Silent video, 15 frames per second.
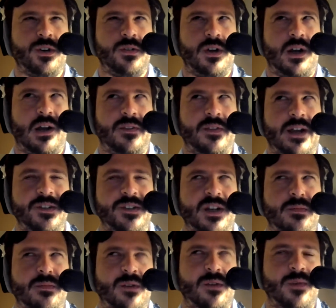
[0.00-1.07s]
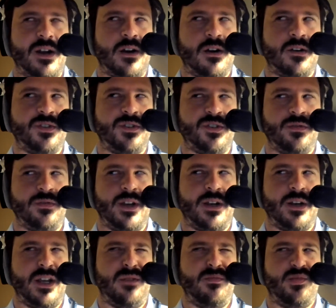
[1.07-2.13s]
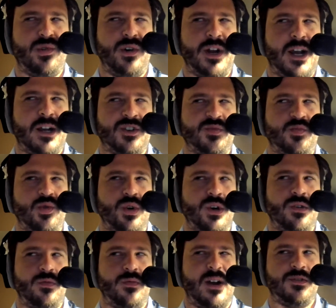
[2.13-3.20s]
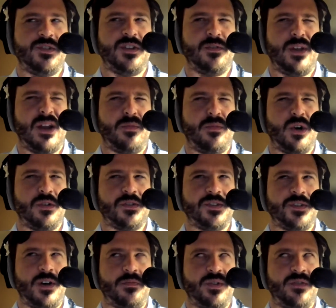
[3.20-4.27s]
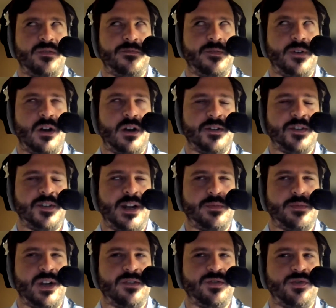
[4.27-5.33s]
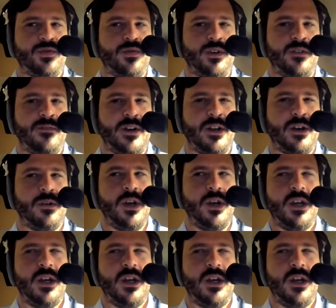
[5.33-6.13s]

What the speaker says: That is on my radar to do an import export routes and landmarks type of snapshot tutorial video,